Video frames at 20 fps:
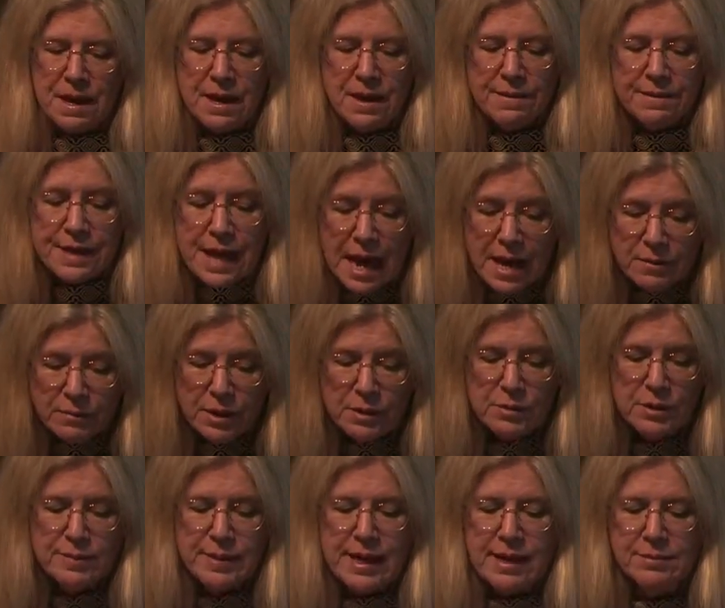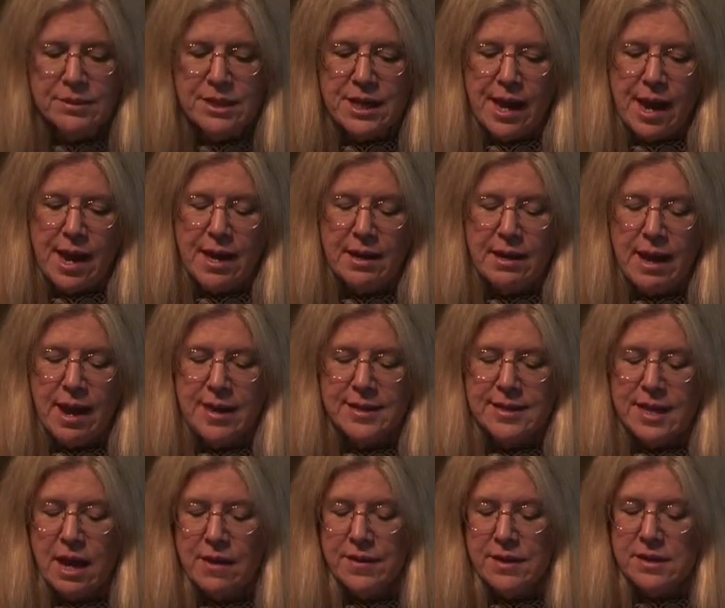Then we would be able to analyze
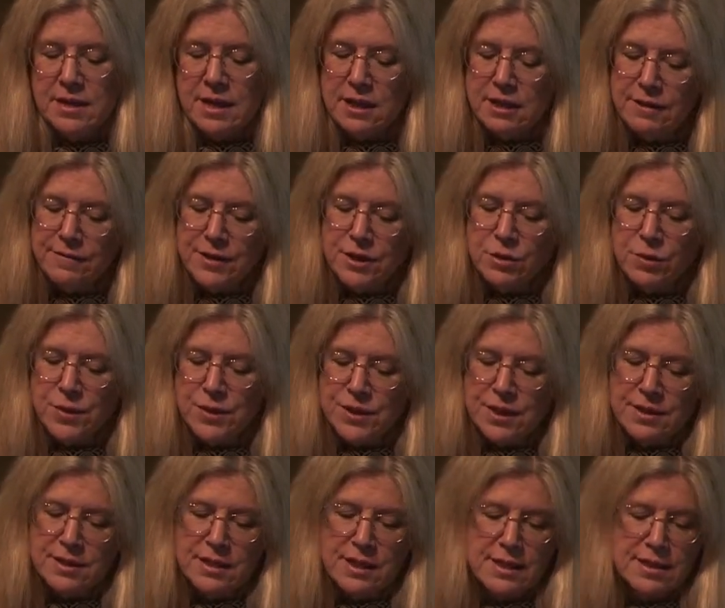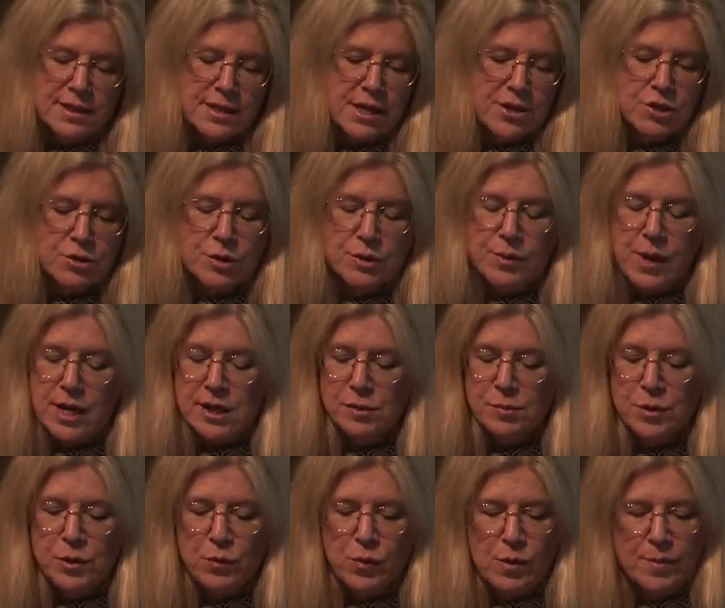how this individual sixteenth century
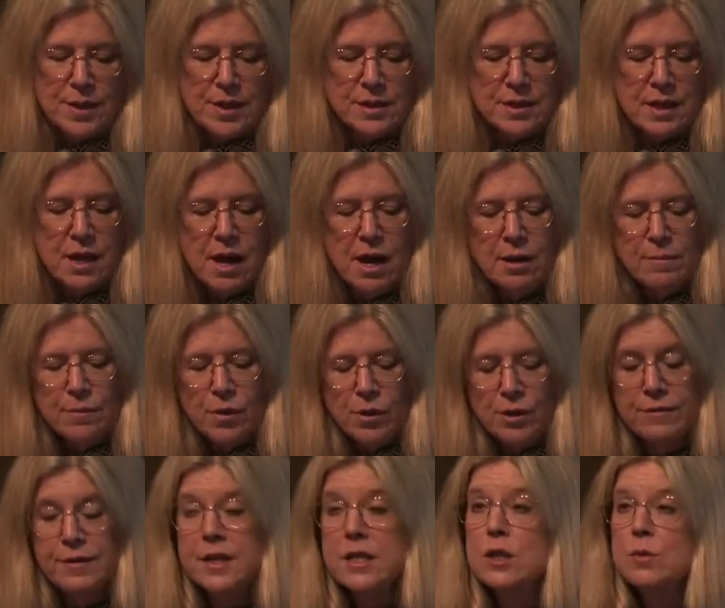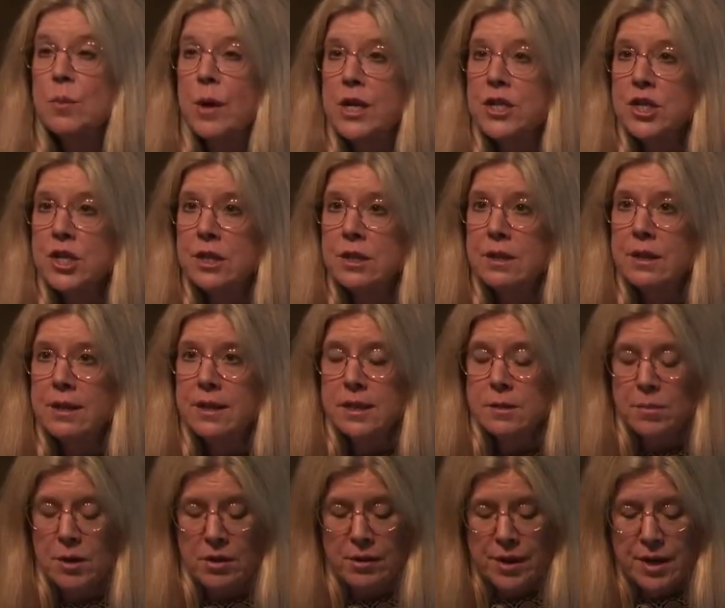Rajput woman's mode of expression,
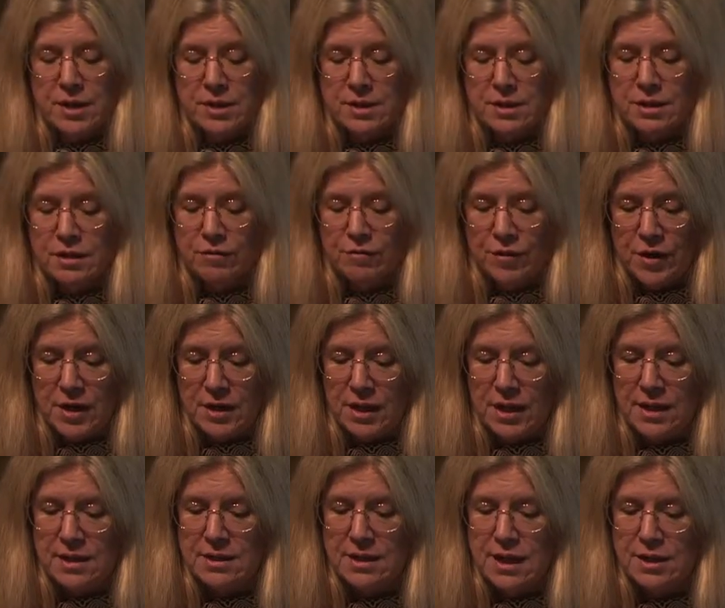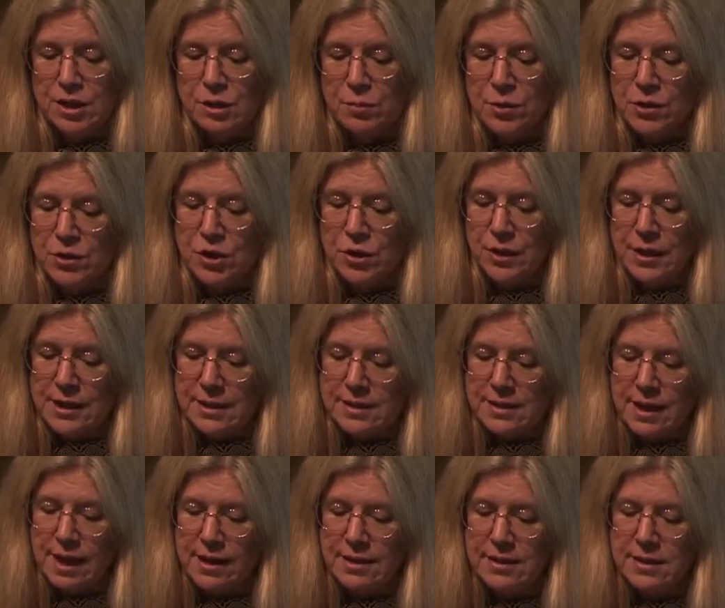experiences, feelings, and spiritual
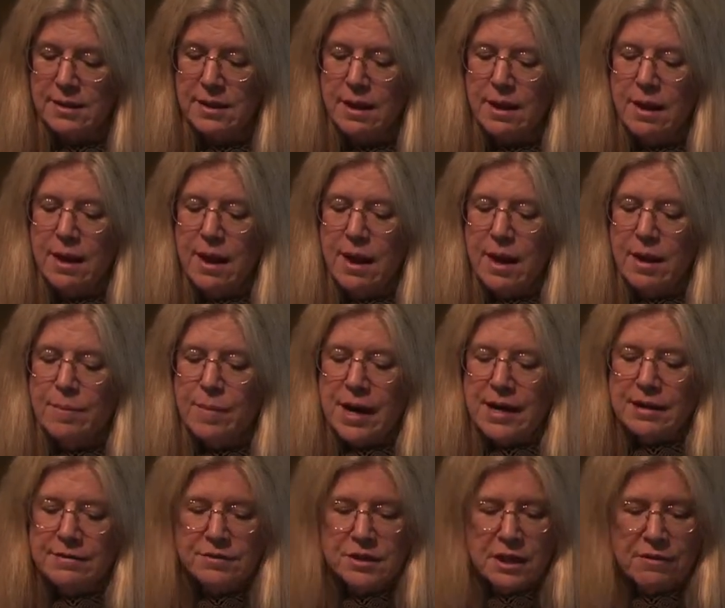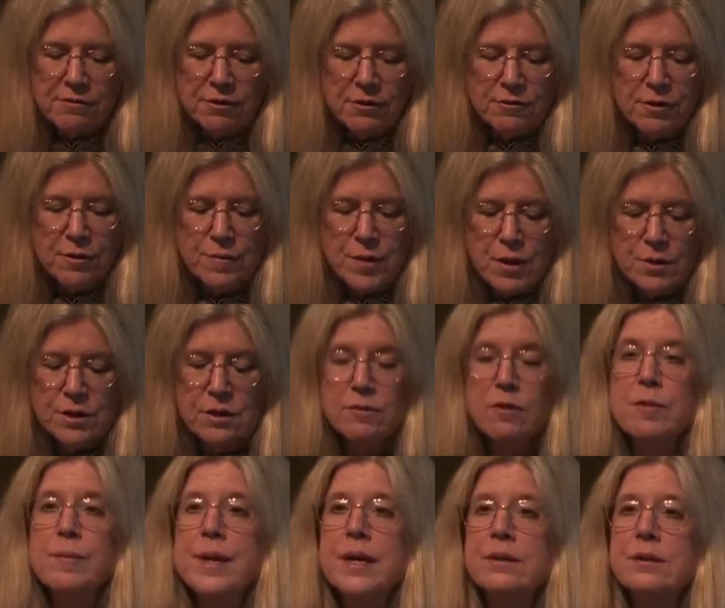insights might have differed from those of her
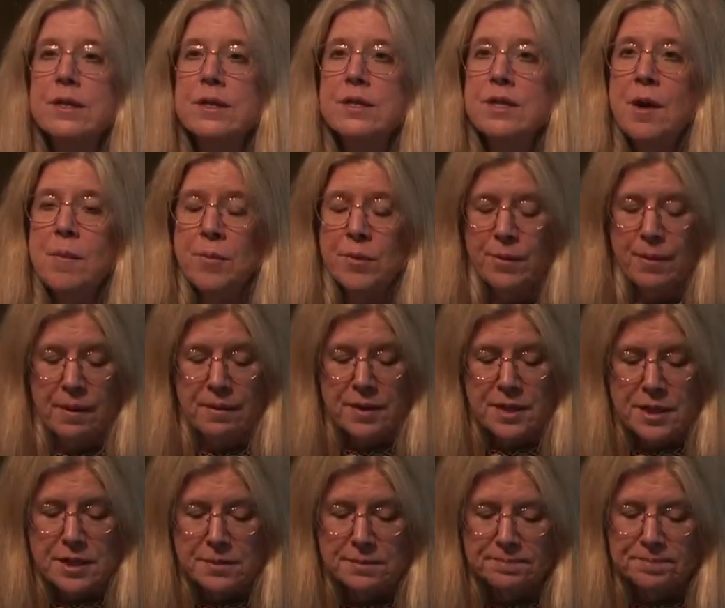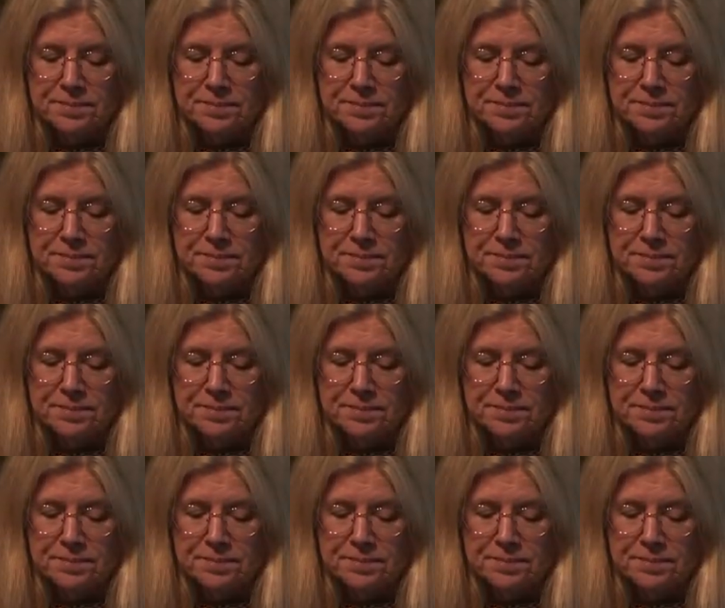male contemporaries,